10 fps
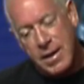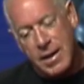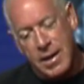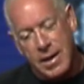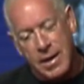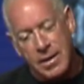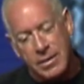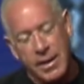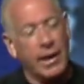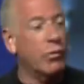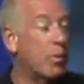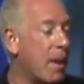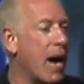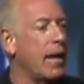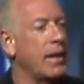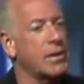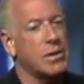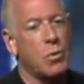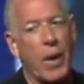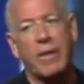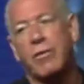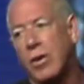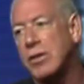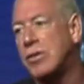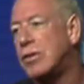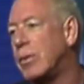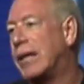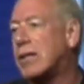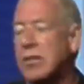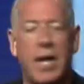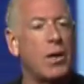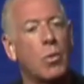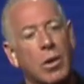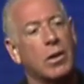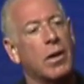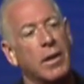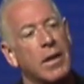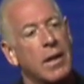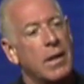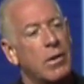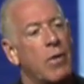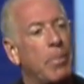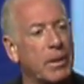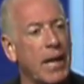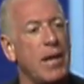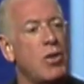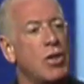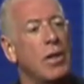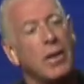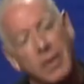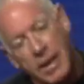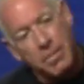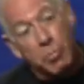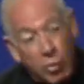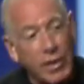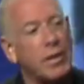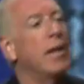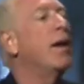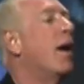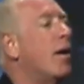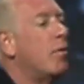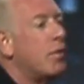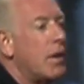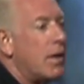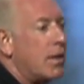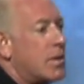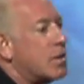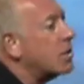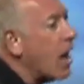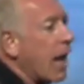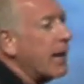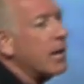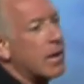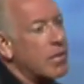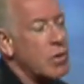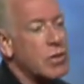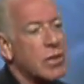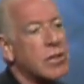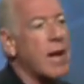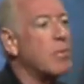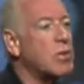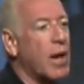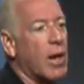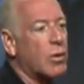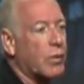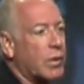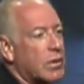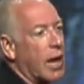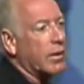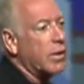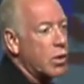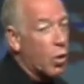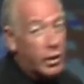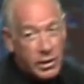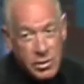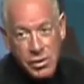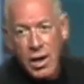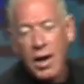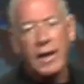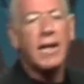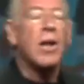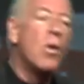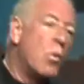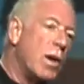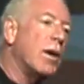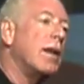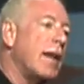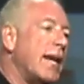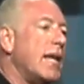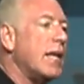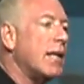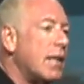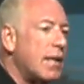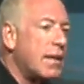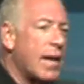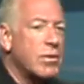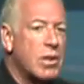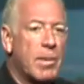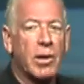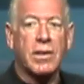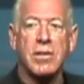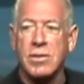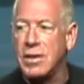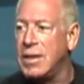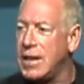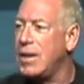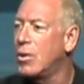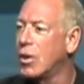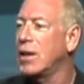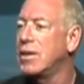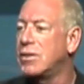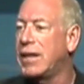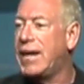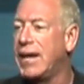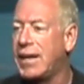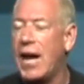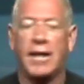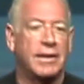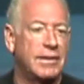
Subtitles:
telerobotics. Wake Forest is doing exciting work on replication and printing of, design of, using stem cells for entirely new organs. Again, 90,000 Americans need organs they can't get